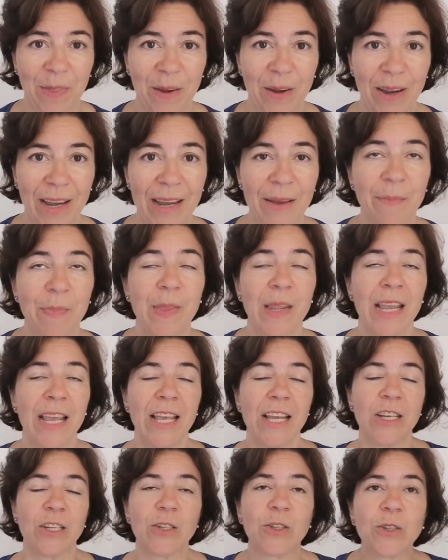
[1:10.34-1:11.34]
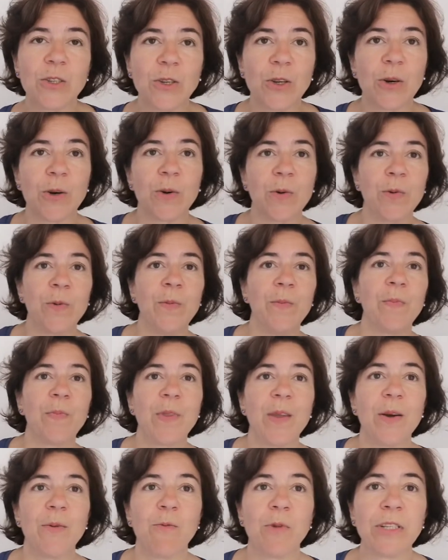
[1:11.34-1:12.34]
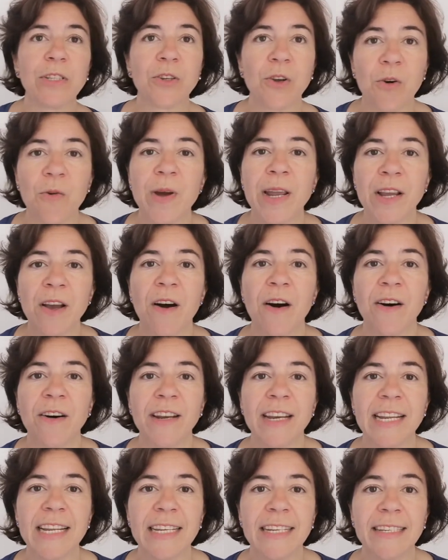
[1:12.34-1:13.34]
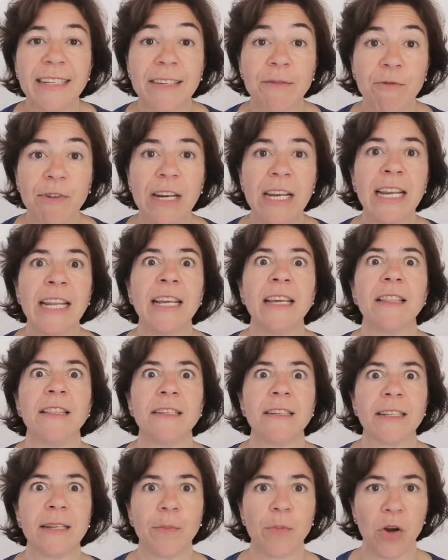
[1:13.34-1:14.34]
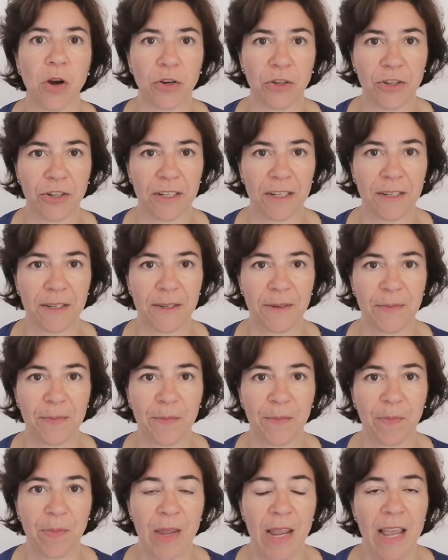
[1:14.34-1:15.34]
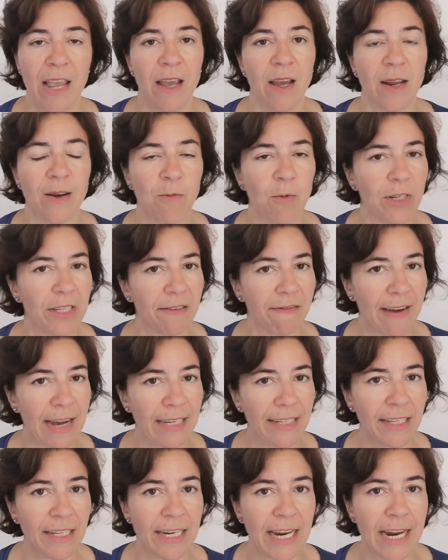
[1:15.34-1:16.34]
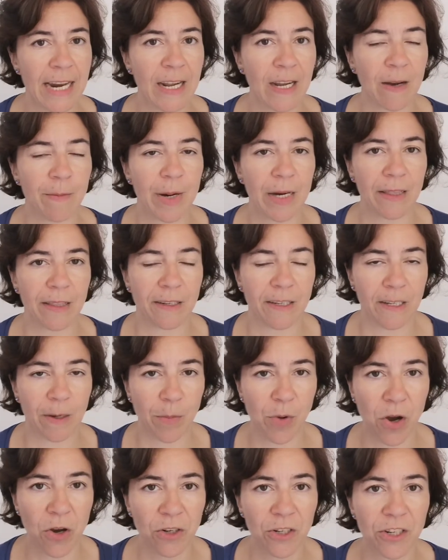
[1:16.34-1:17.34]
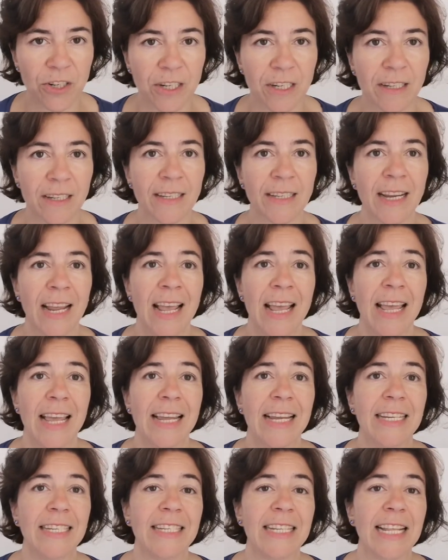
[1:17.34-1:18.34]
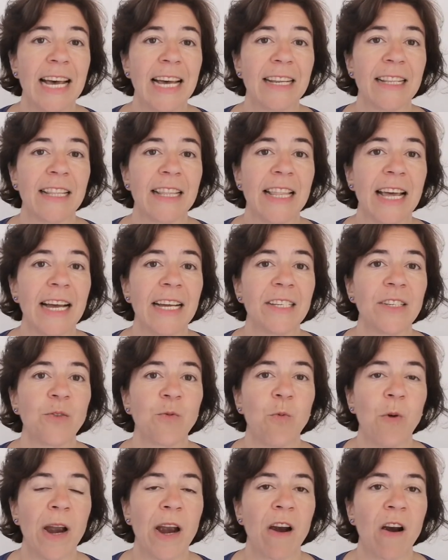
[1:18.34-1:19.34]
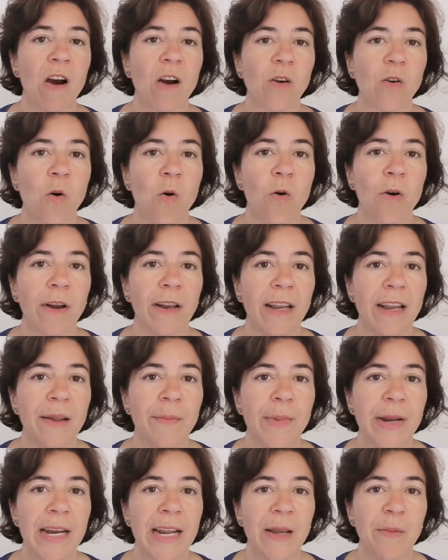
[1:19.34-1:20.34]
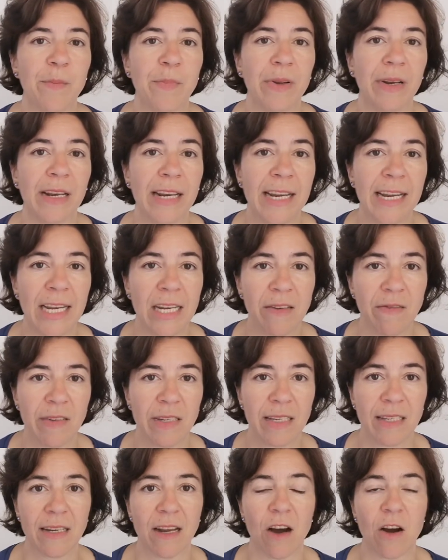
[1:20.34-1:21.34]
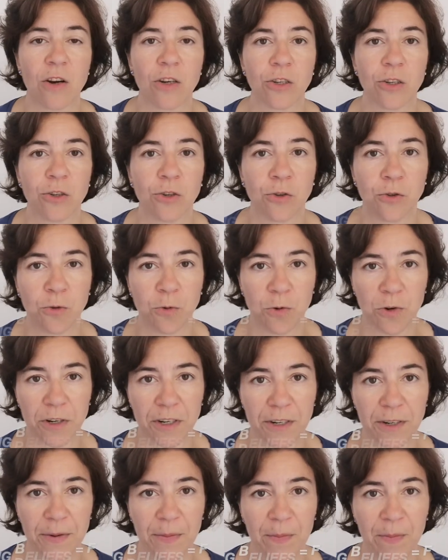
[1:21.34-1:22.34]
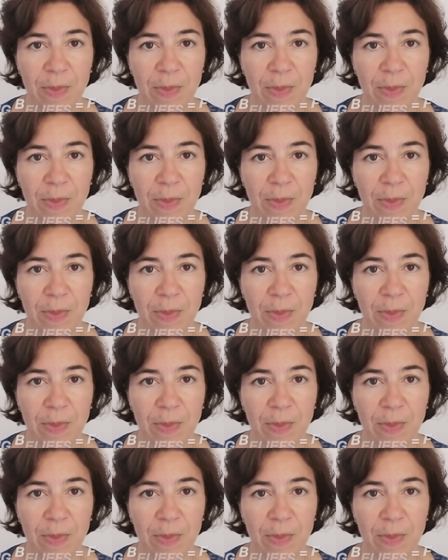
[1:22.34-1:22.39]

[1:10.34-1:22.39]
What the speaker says: Okay, so what's going on is really in the subconscious. And what's fascinating about the subconscious is that that's where our core limiting beliefs are stored.